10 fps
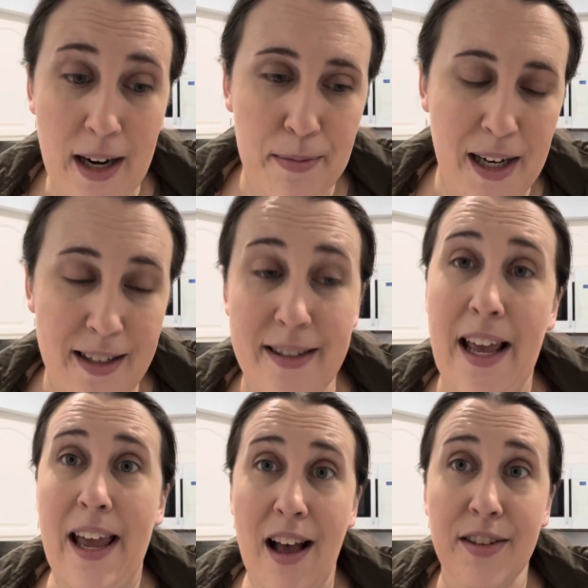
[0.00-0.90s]
update to
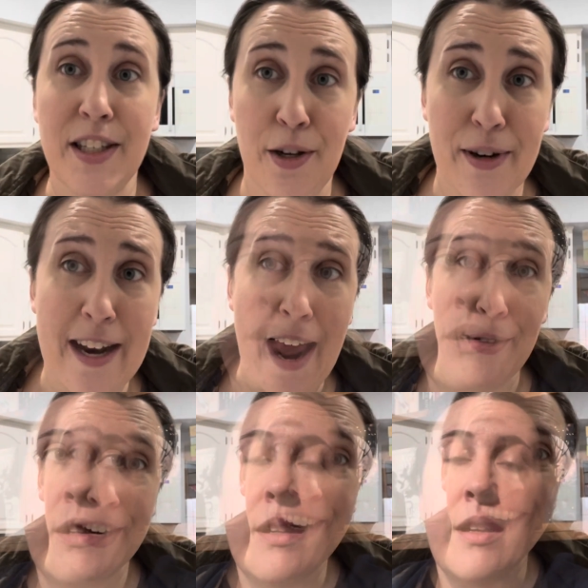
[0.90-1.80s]
say I'll see you in an
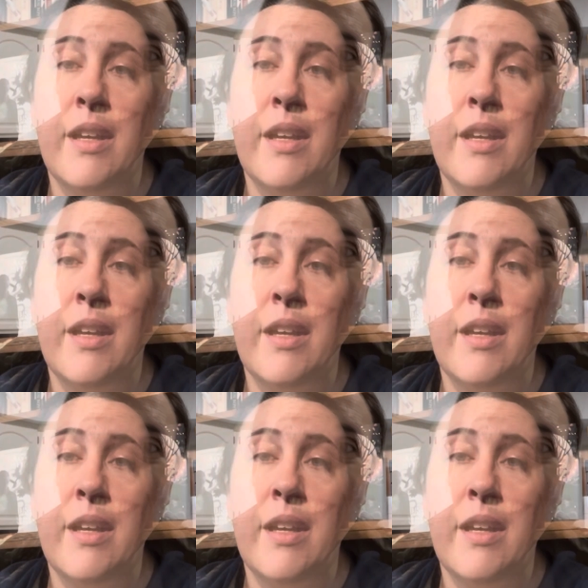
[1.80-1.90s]
hour.